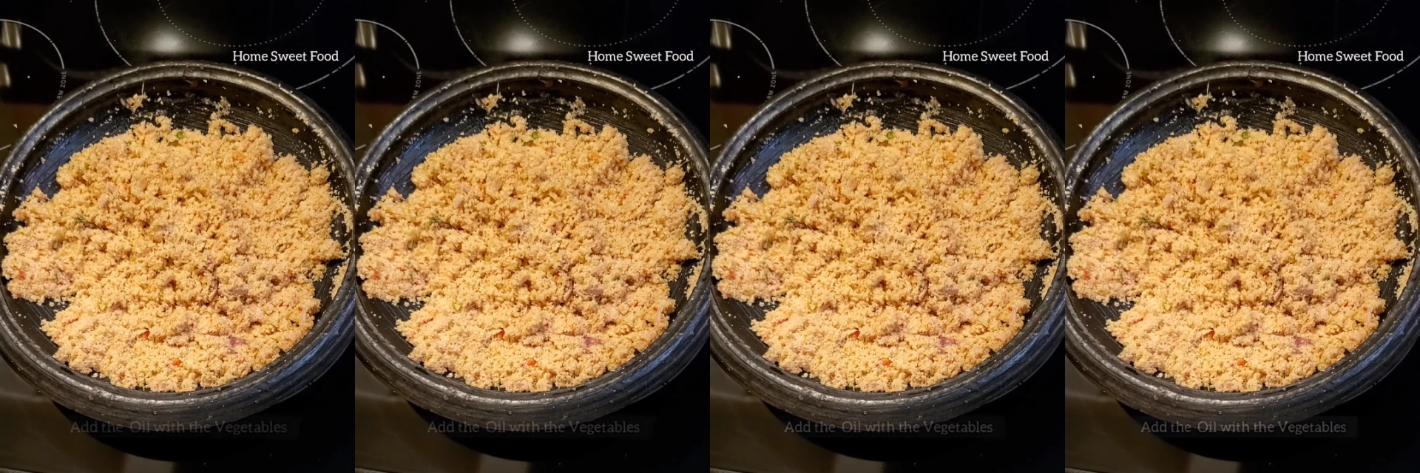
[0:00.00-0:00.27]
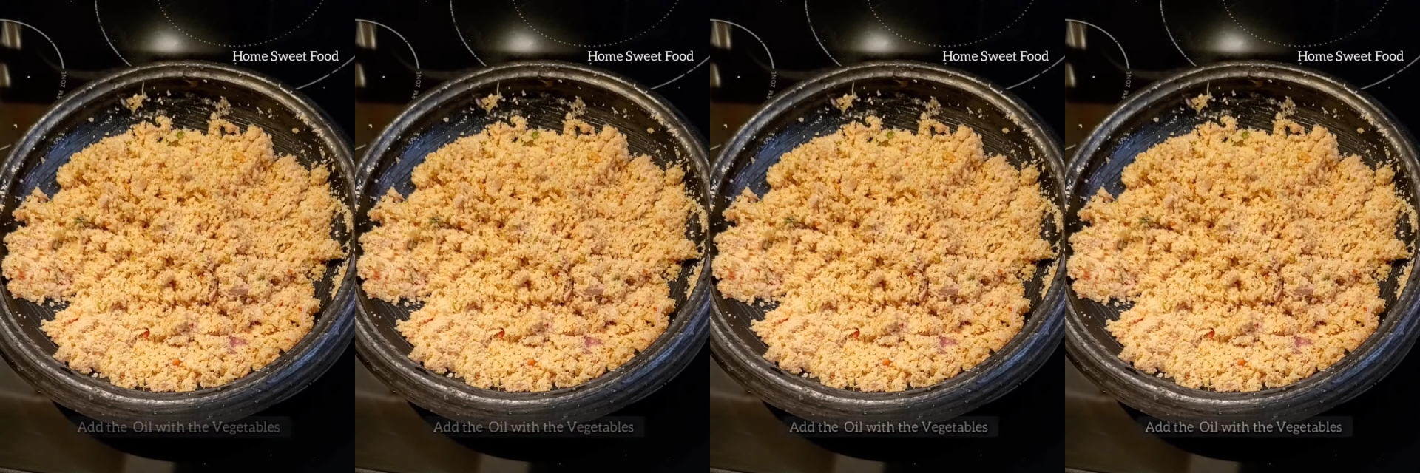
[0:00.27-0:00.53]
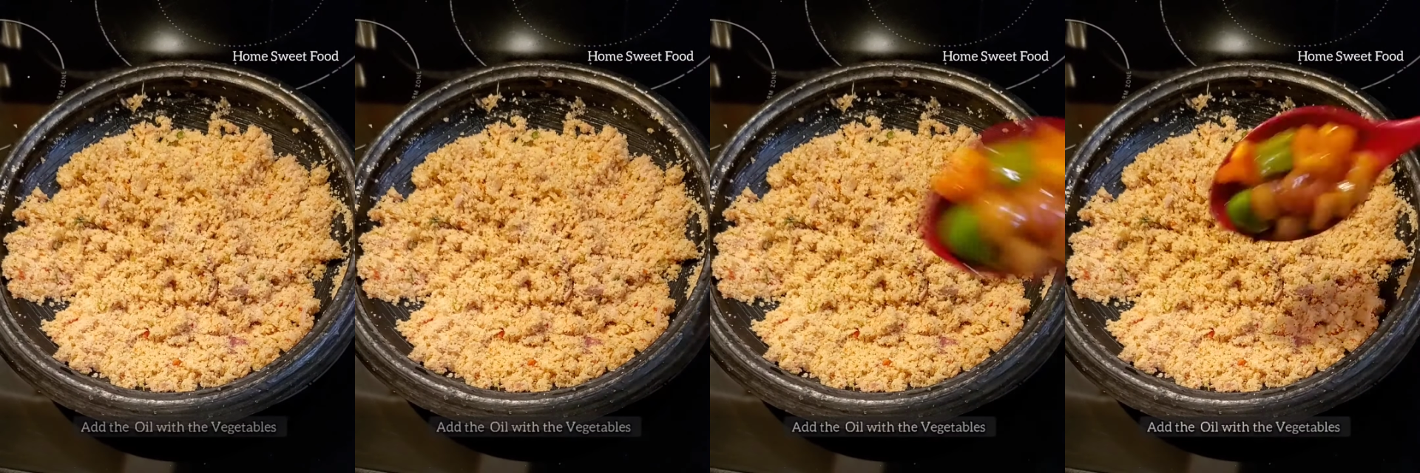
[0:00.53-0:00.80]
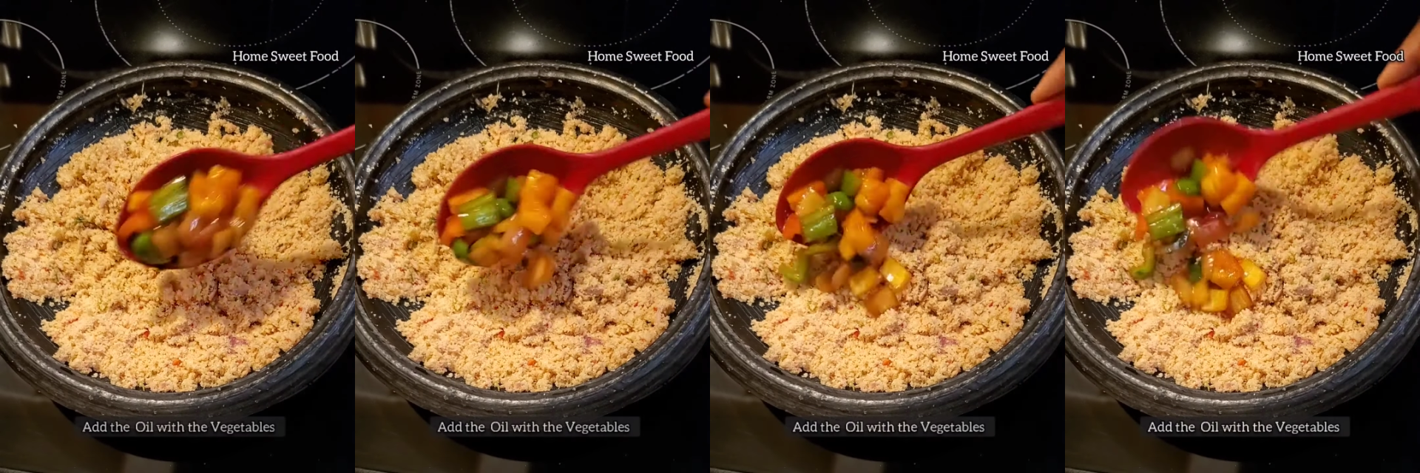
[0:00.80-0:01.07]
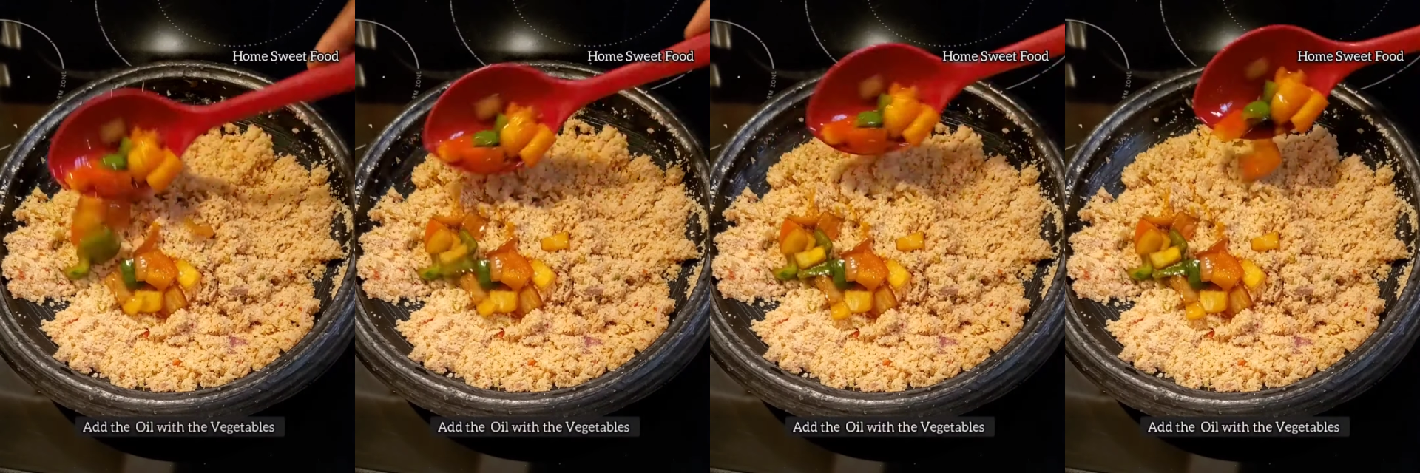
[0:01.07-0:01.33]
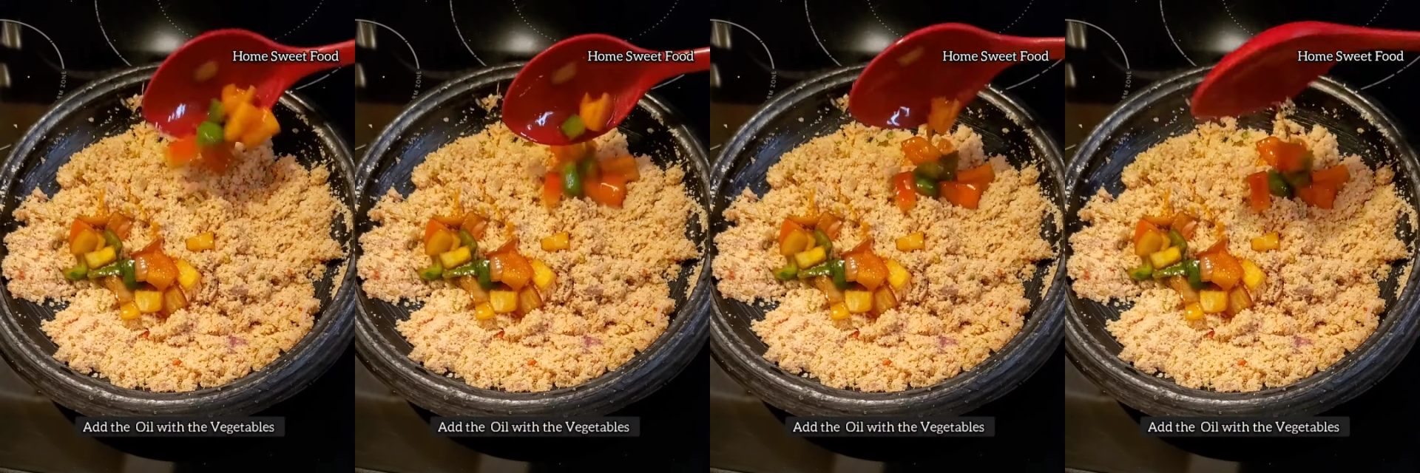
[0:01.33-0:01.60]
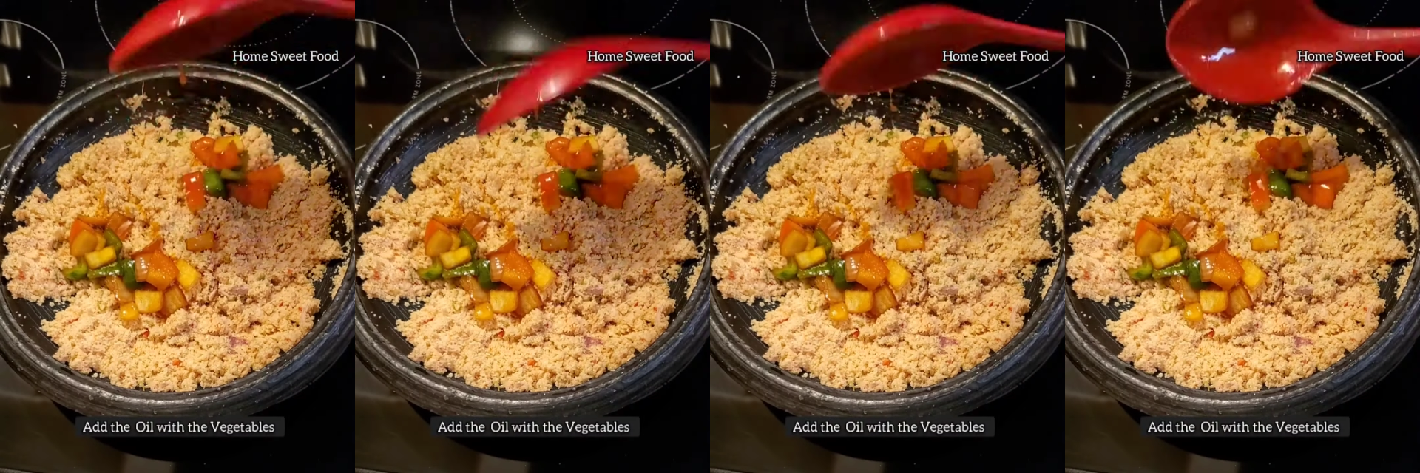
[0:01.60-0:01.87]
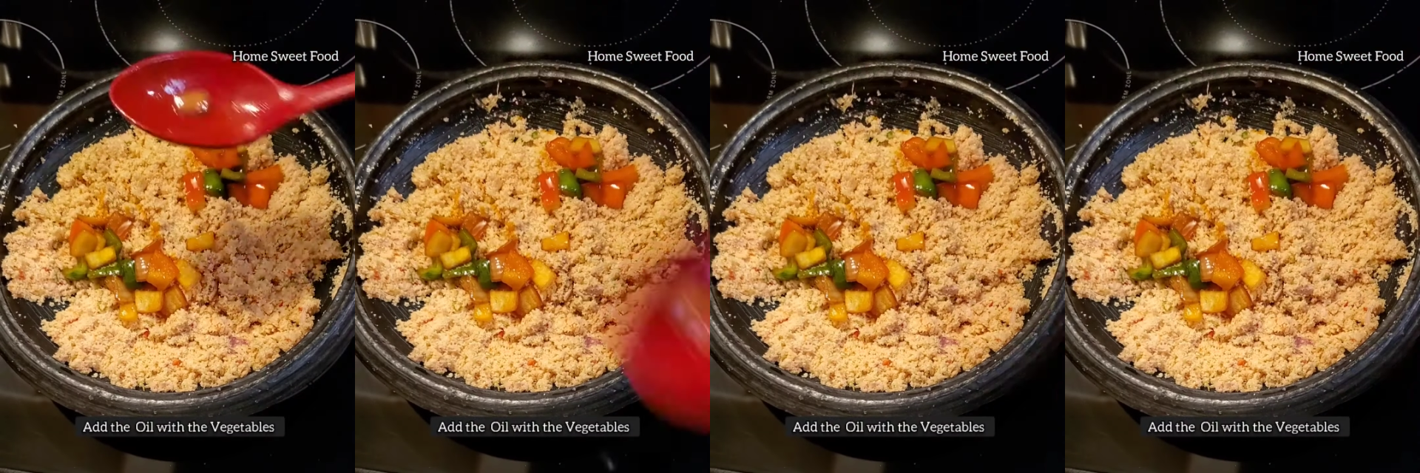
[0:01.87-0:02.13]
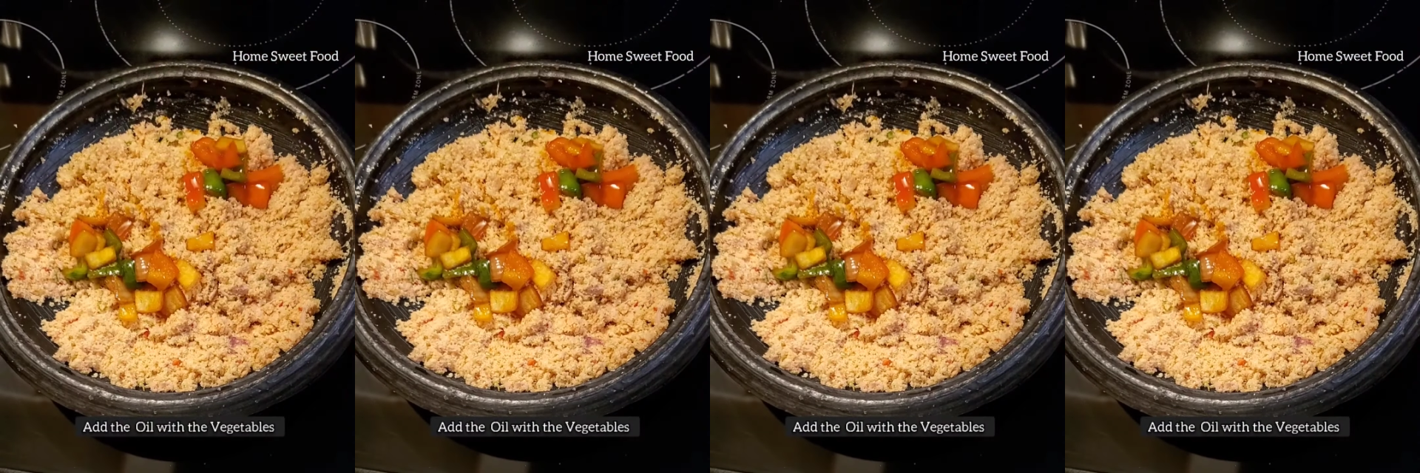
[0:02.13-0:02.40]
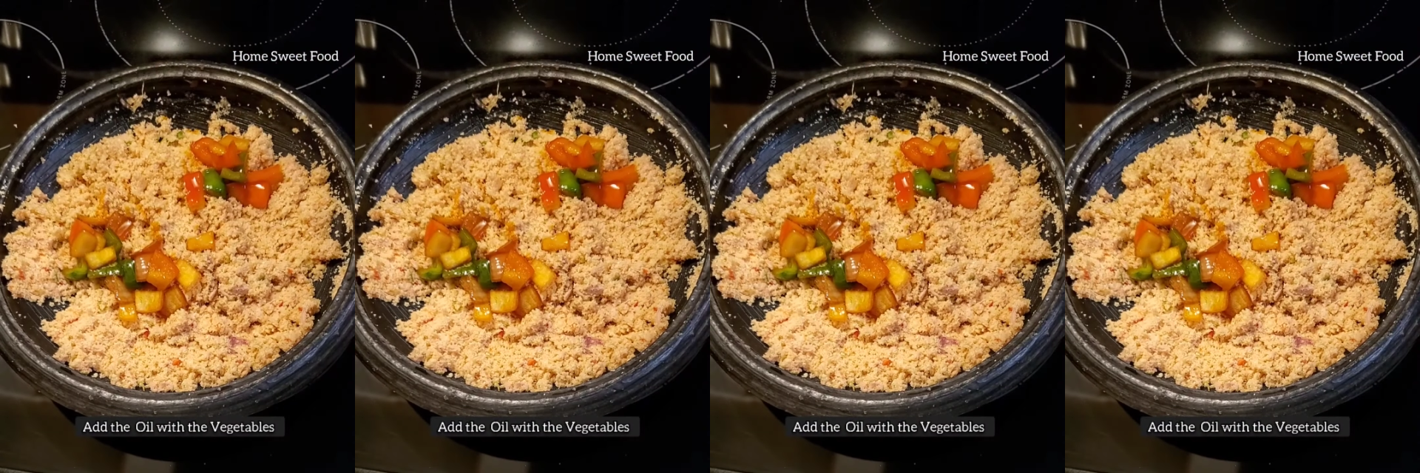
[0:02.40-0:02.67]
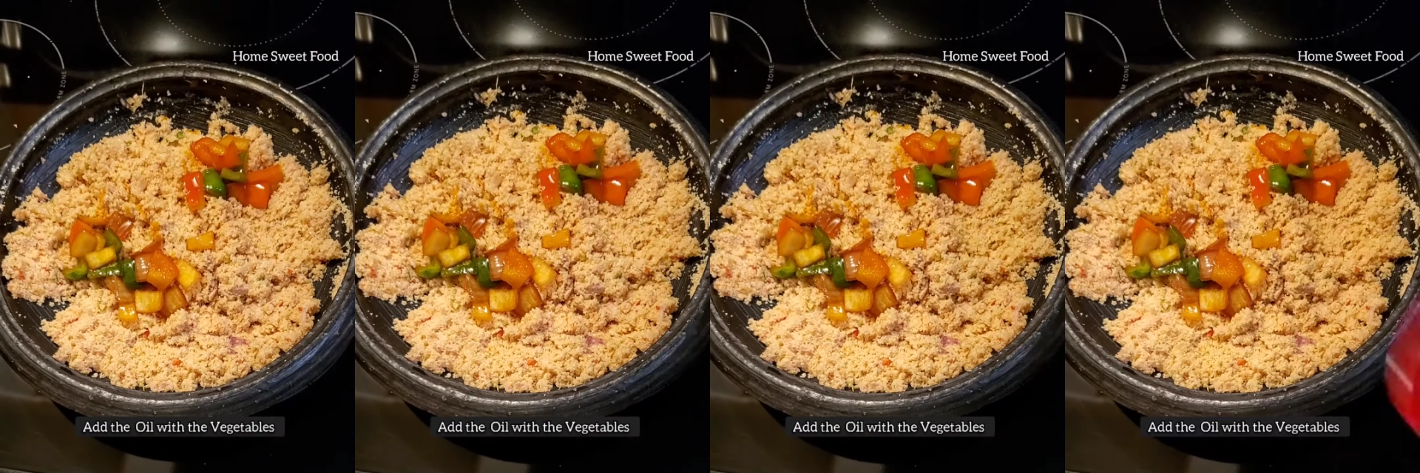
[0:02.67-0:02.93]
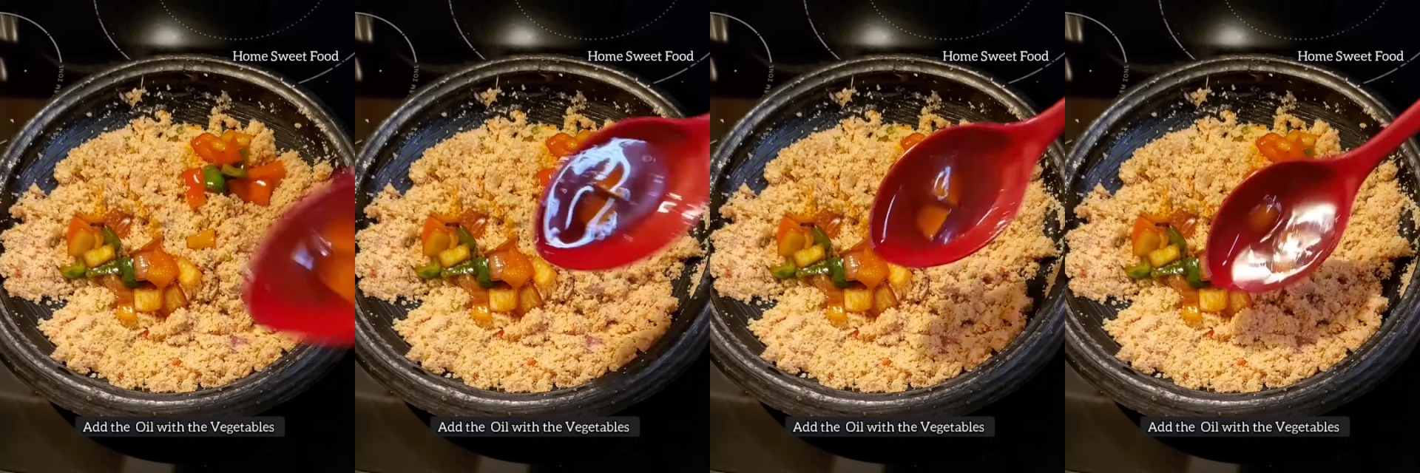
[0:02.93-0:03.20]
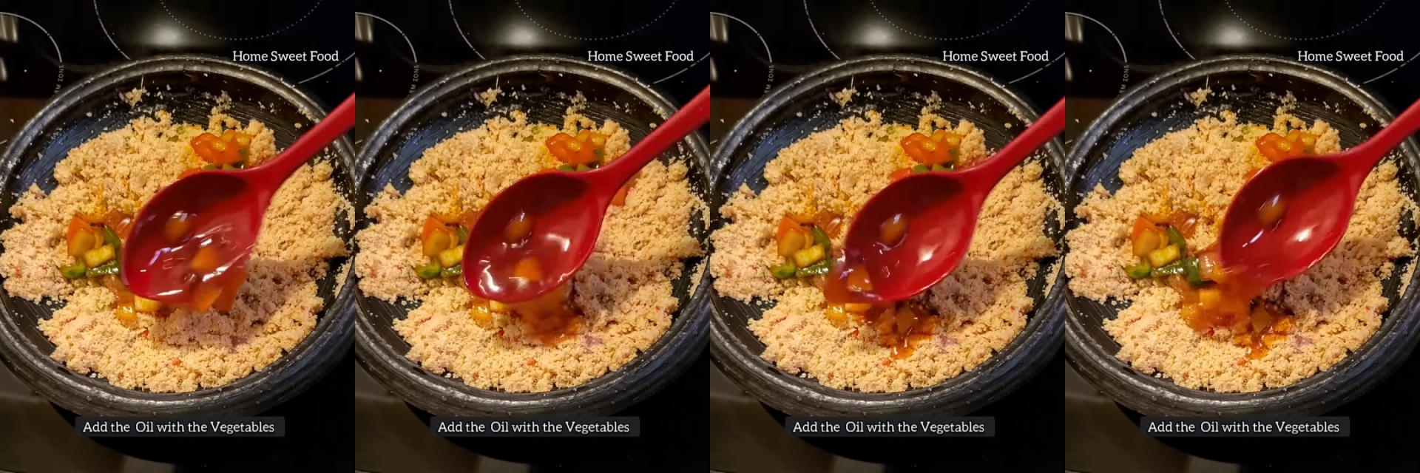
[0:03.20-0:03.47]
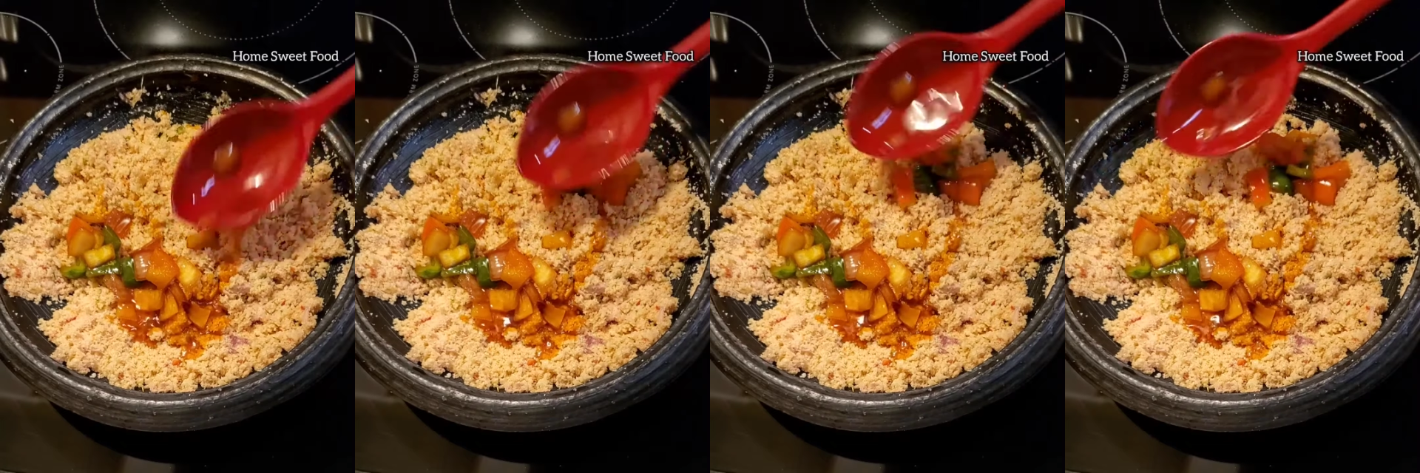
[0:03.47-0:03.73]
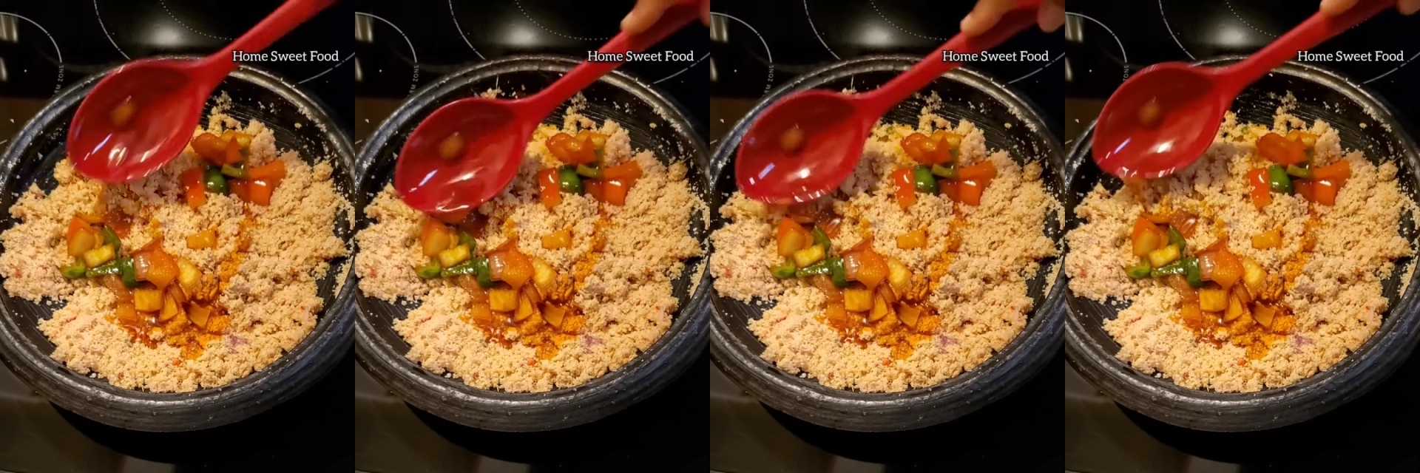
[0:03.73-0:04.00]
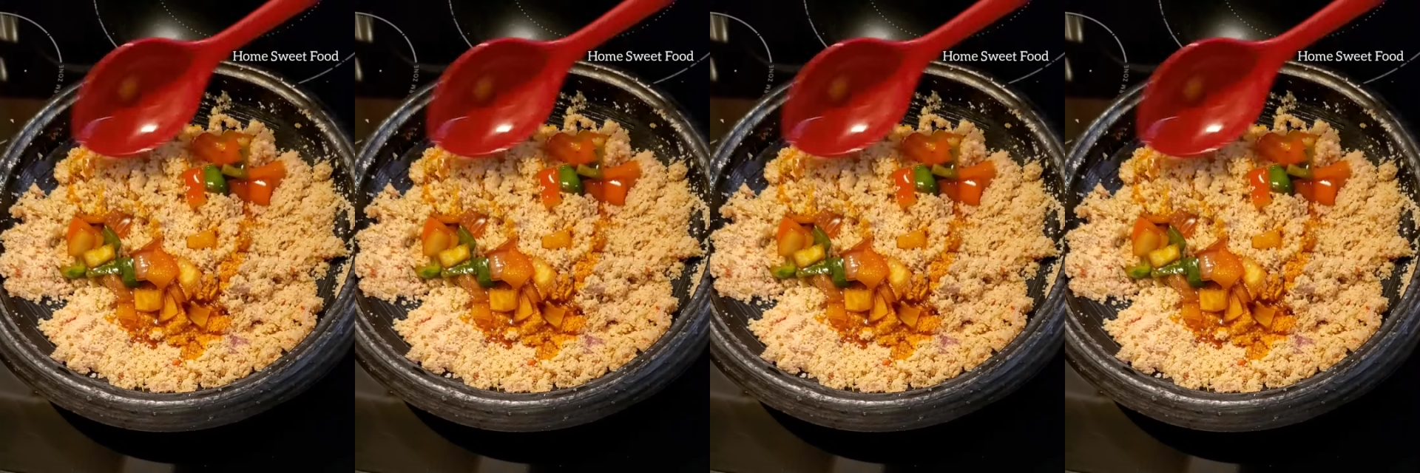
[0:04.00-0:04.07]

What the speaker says: Nobody's mouth can be seen.